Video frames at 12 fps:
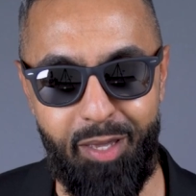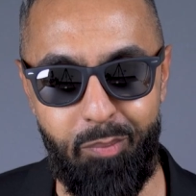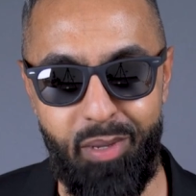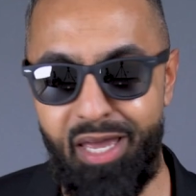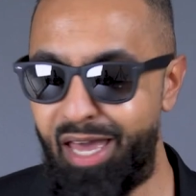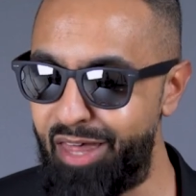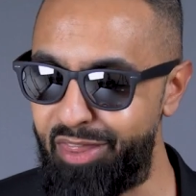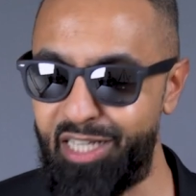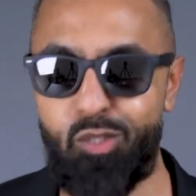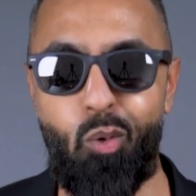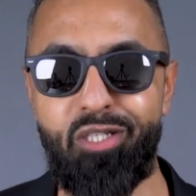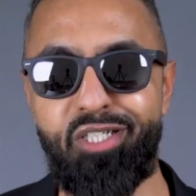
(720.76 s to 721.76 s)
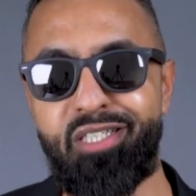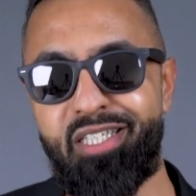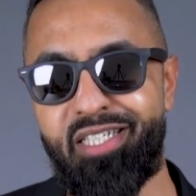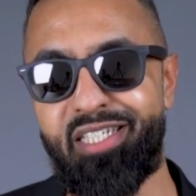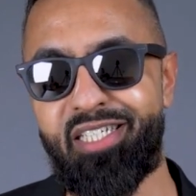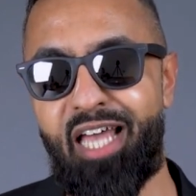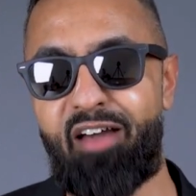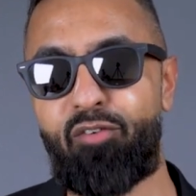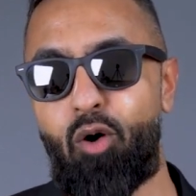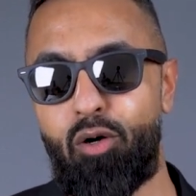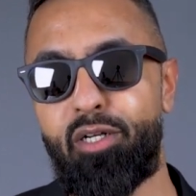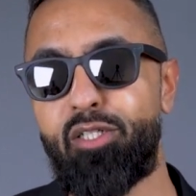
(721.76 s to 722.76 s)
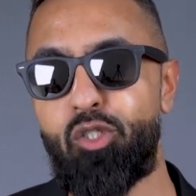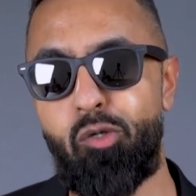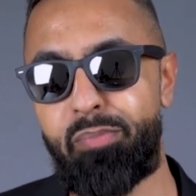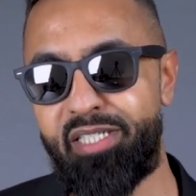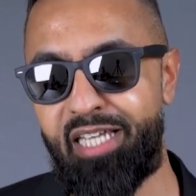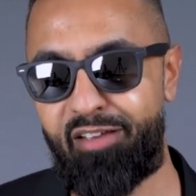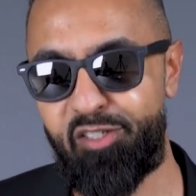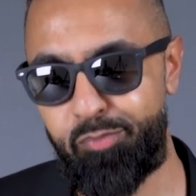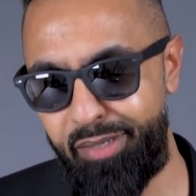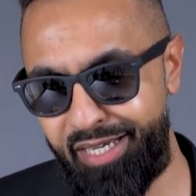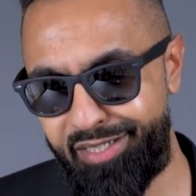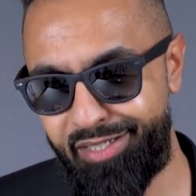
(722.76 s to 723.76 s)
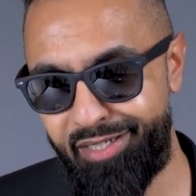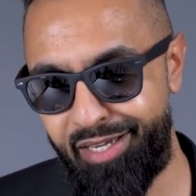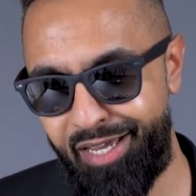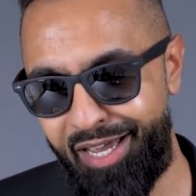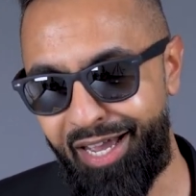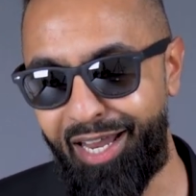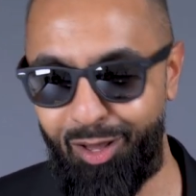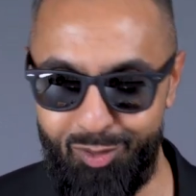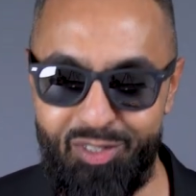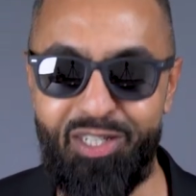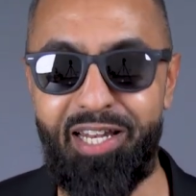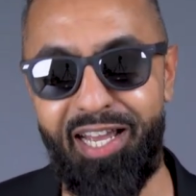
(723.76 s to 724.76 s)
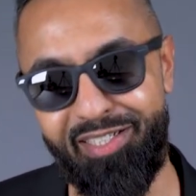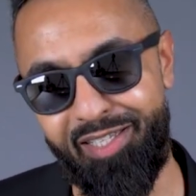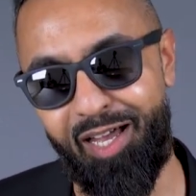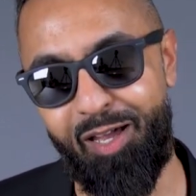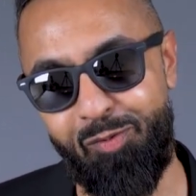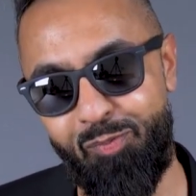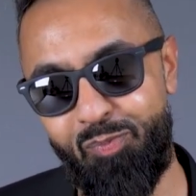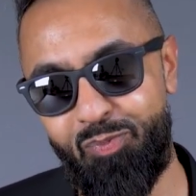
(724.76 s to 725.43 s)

them. Thanks for watching. This is Saf on SuperSaf Speaks, and I'll see you next time.